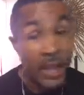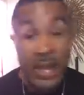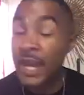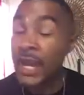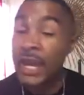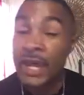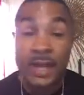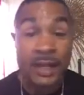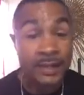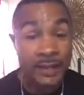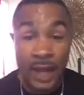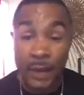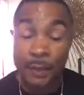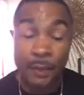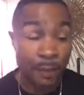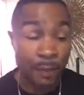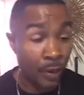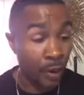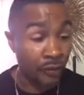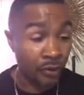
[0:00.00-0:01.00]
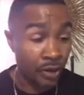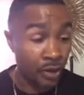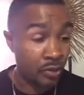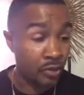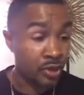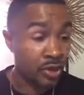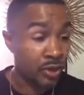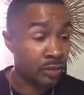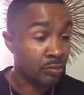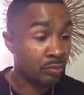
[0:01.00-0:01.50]
Any type of
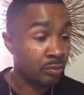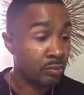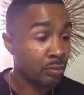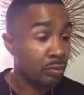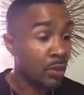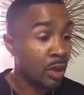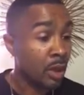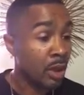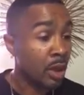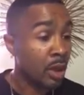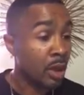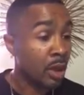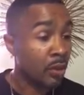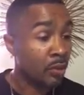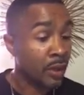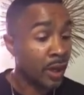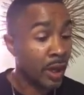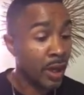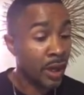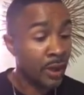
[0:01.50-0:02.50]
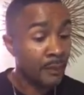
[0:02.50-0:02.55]
prosecution. Okay?